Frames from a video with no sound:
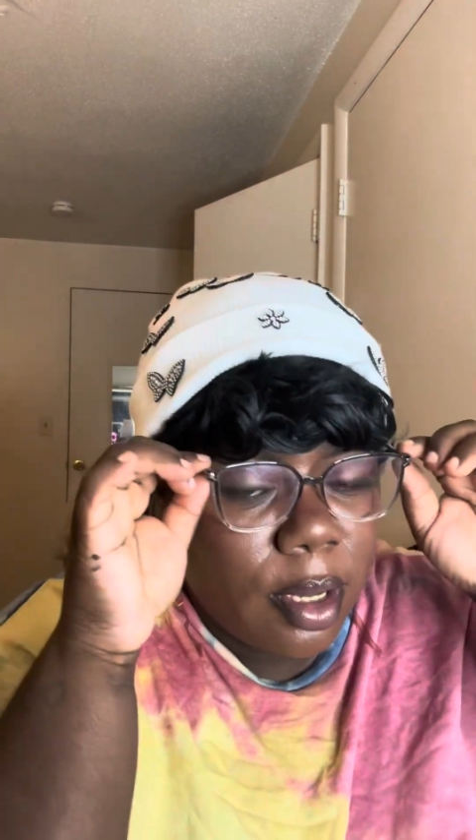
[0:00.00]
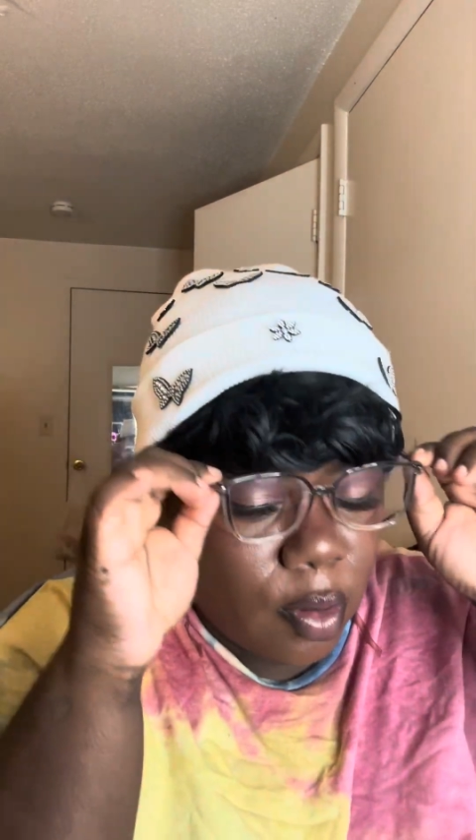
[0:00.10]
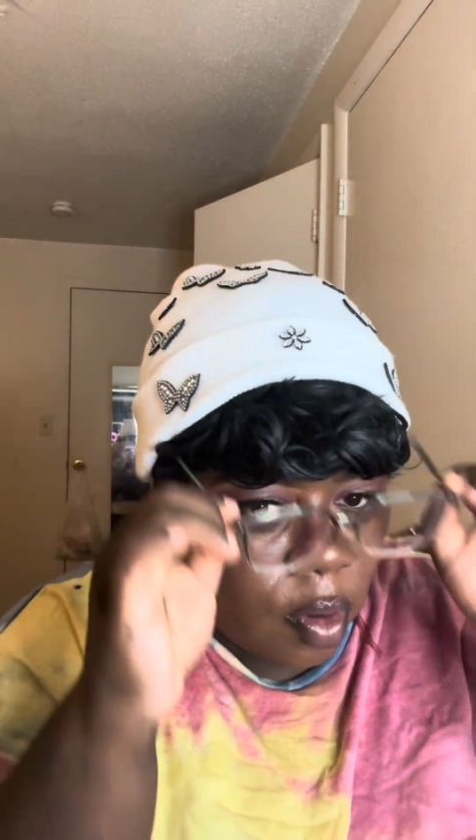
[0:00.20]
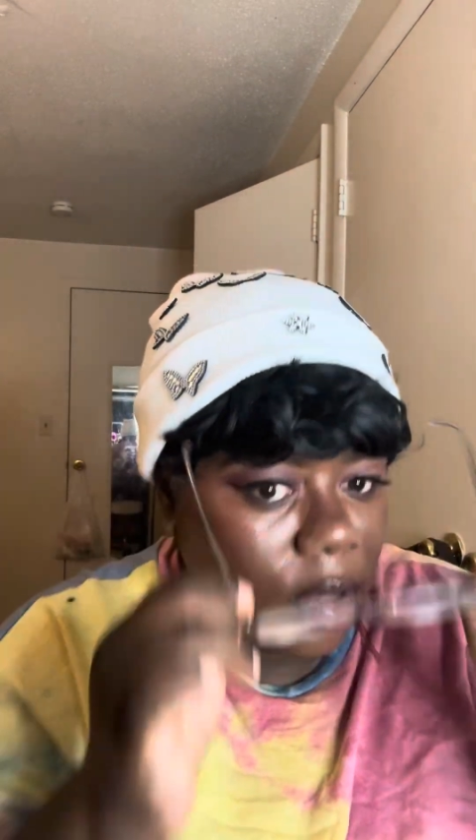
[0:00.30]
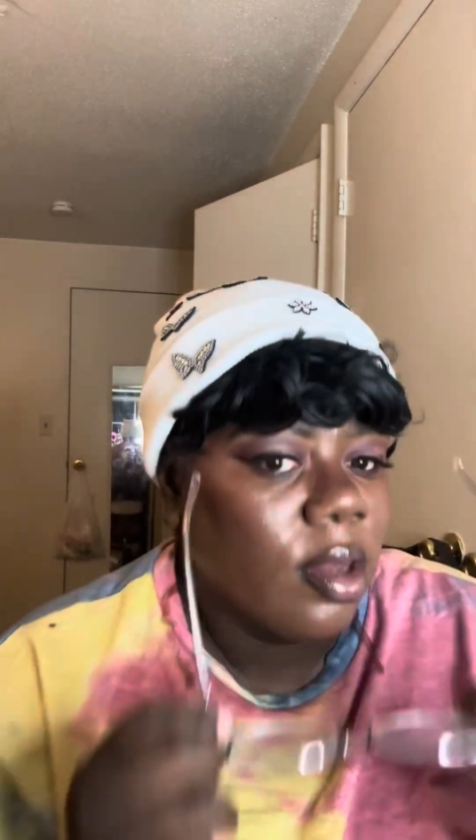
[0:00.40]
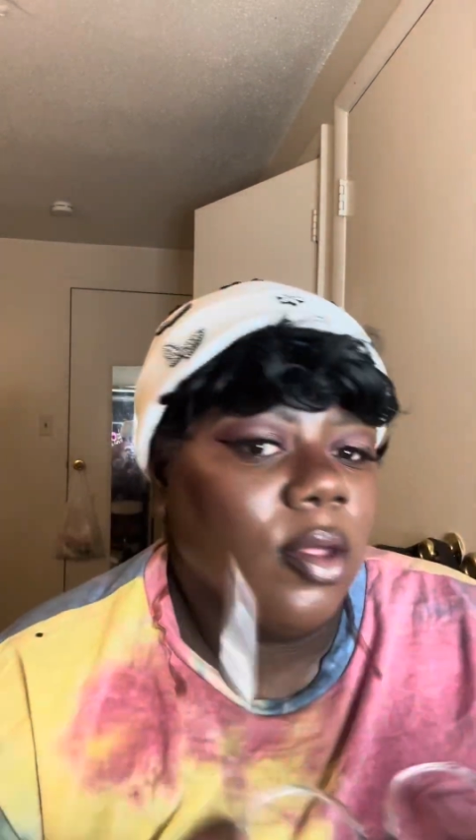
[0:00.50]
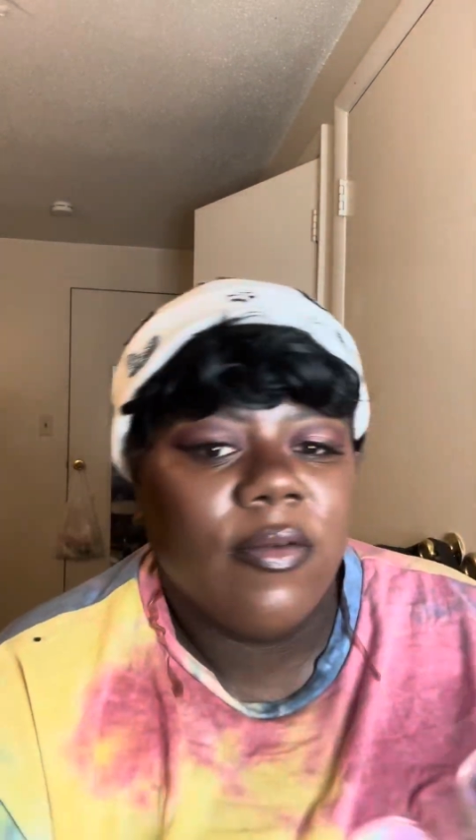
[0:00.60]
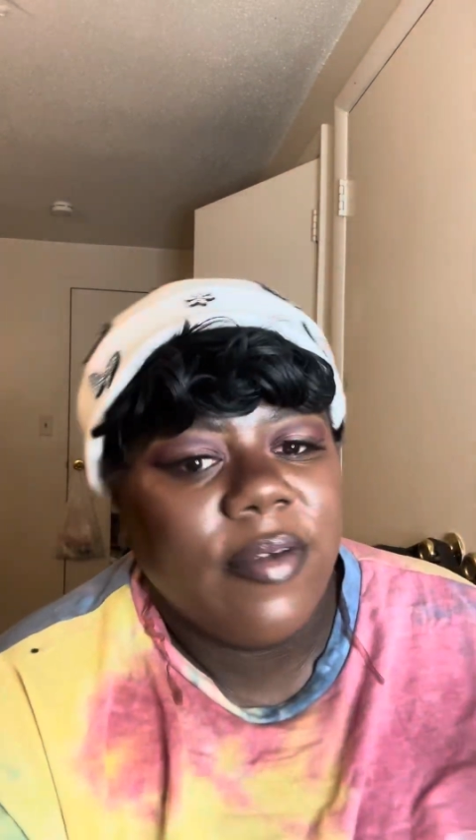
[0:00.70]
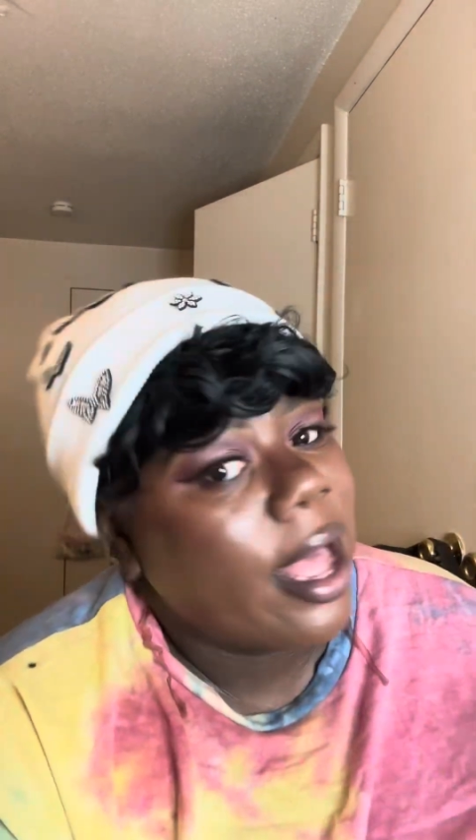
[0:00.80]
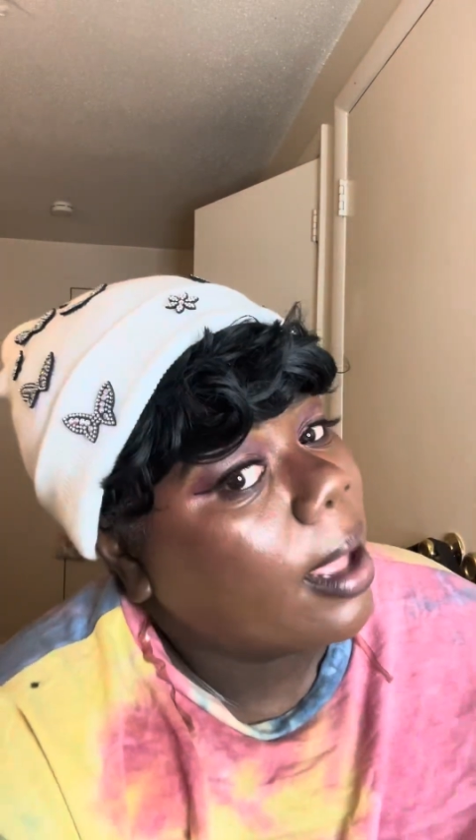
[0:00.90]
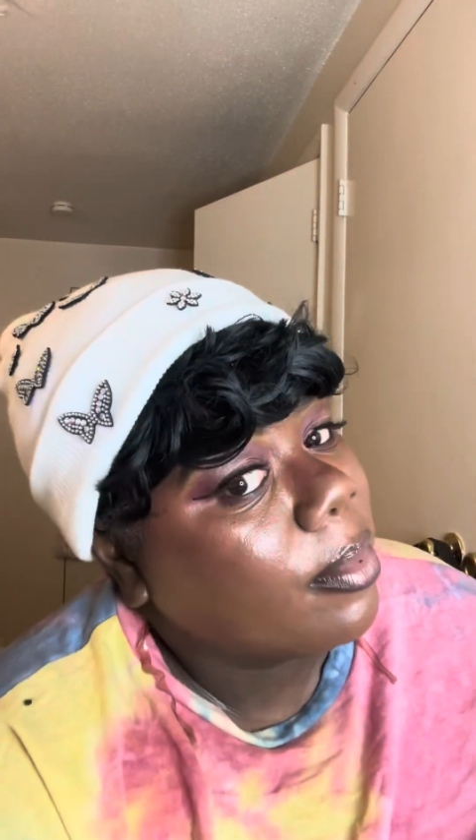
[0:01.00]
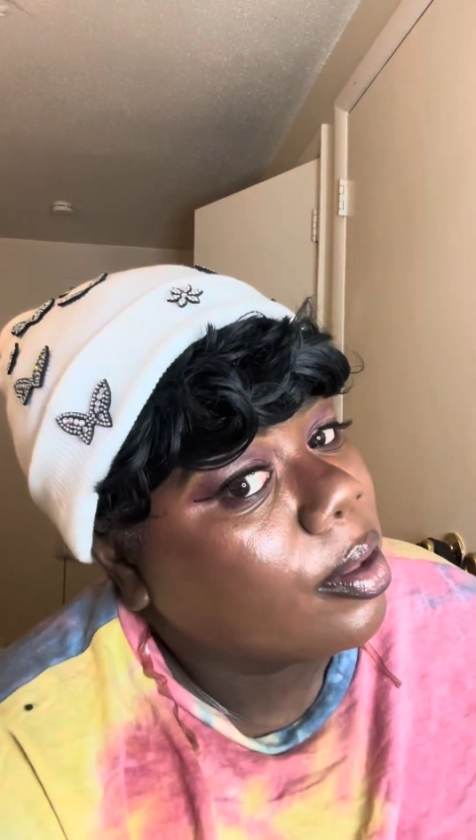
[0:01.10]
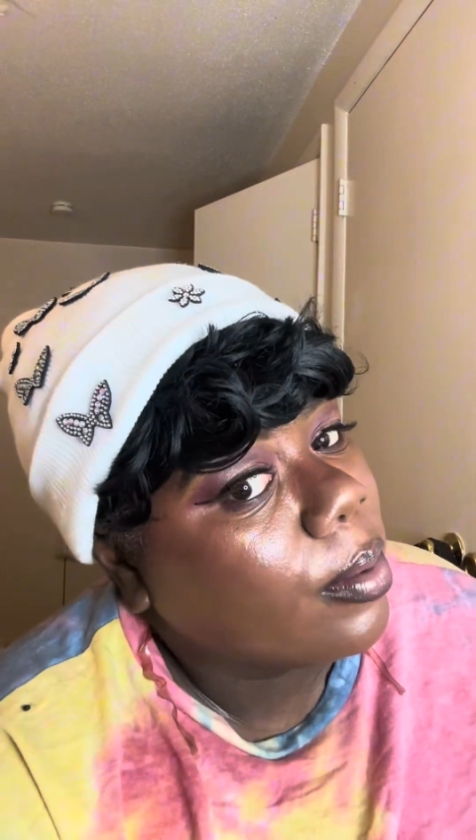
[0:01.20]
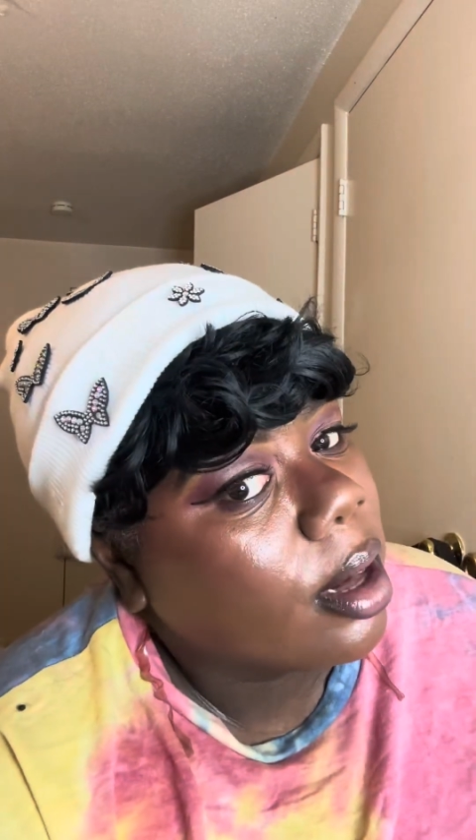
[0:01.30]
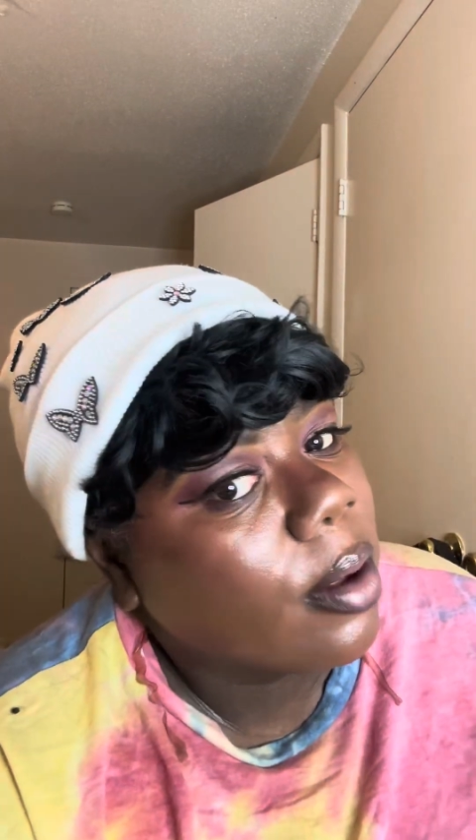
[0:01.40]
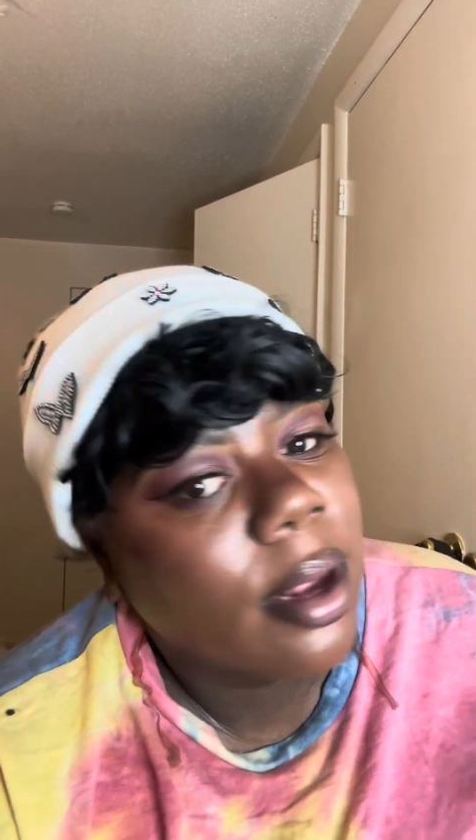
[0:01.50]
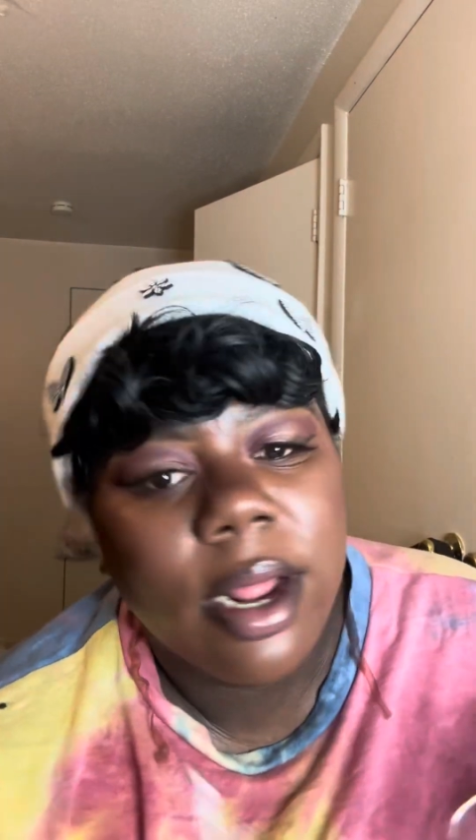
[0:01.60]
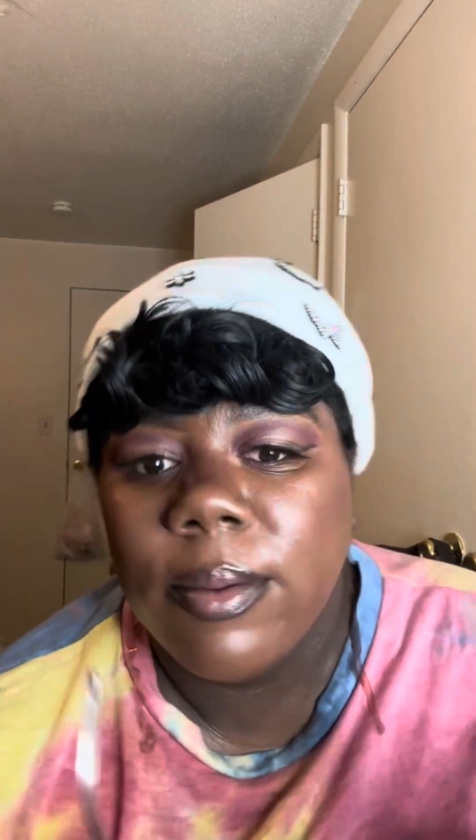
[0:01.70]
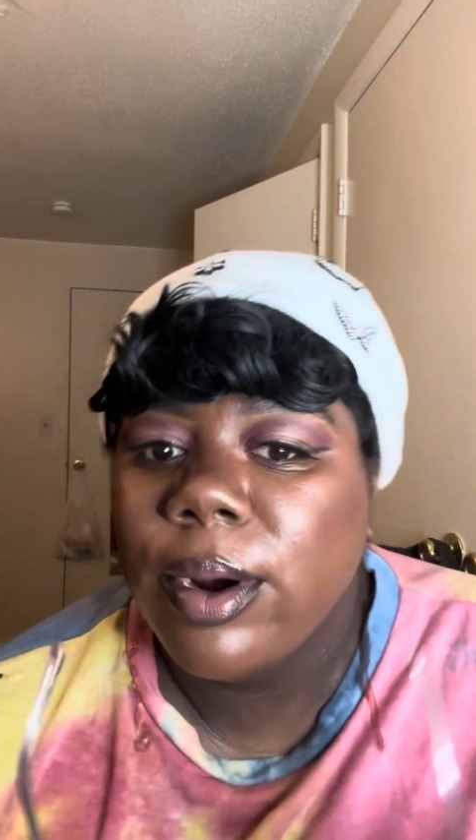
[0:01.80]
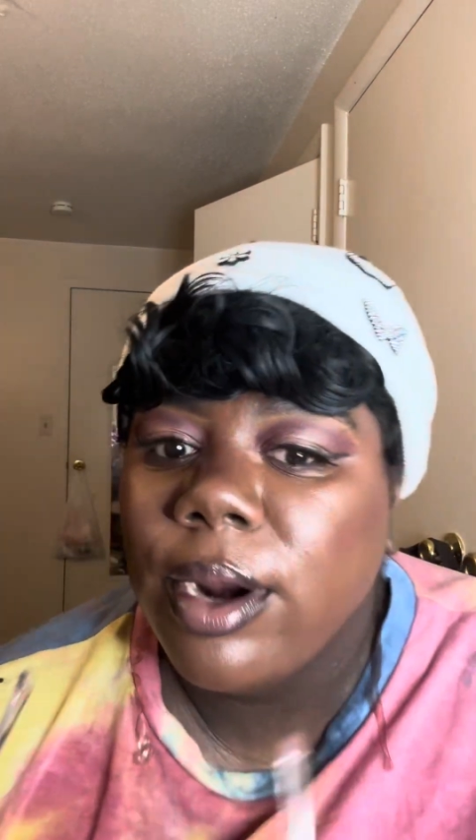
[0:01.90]
little vibe to it or
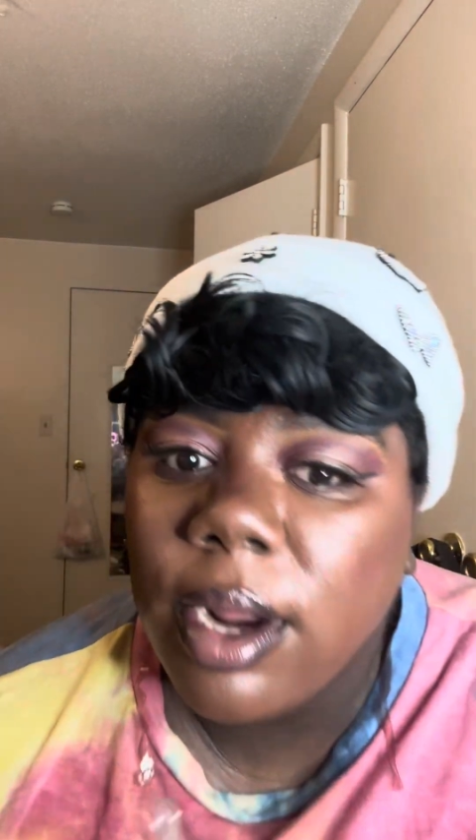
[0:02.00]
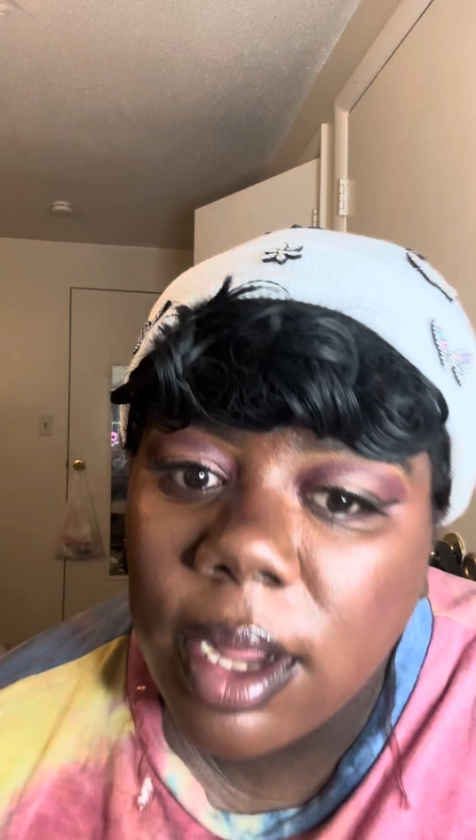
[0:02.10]
whatever.